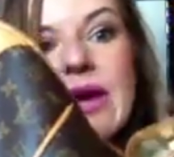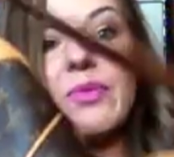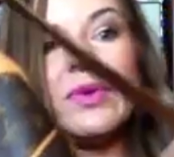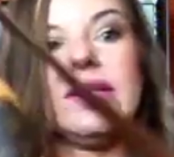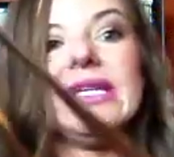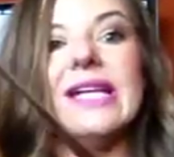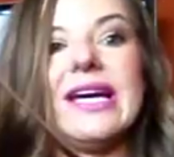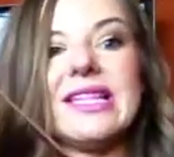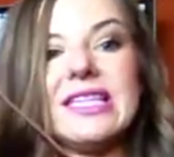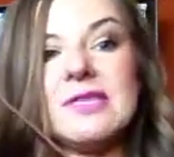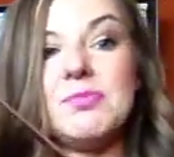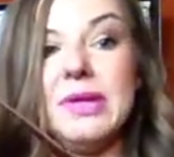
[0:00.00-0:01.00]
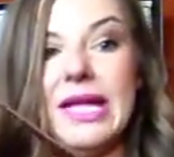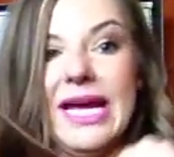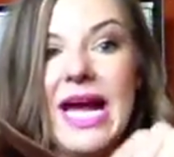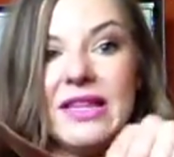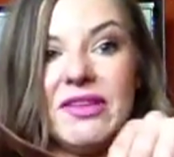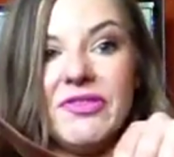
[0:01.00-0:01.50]
I really like this plate
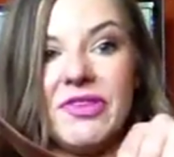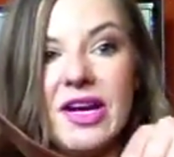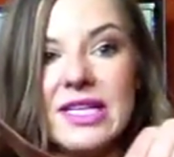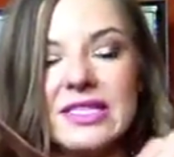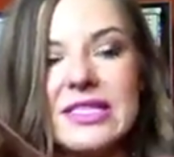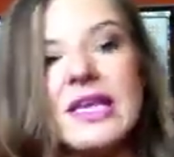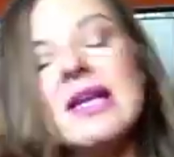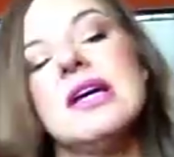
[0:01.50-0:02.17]
on the front.